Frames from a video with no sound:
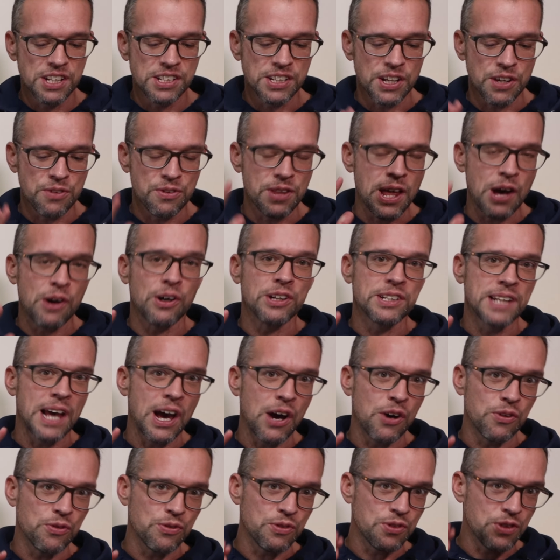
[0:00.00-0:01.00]
So without a
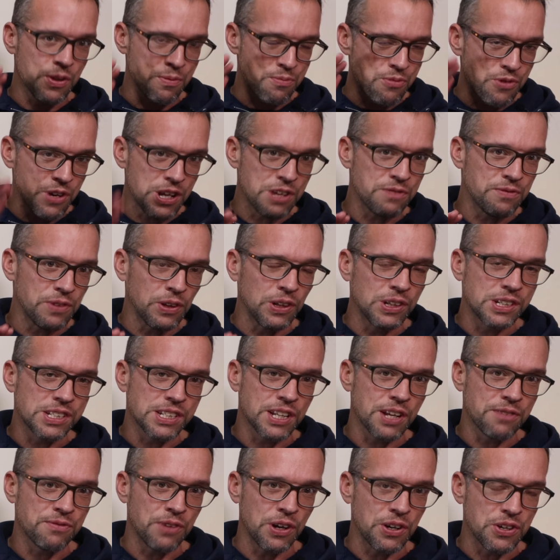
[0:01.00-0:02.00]
doubt, the
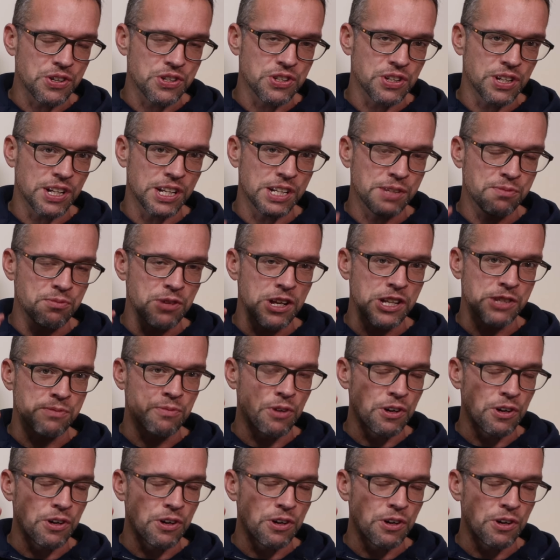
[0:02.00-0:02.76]
pre-filter function is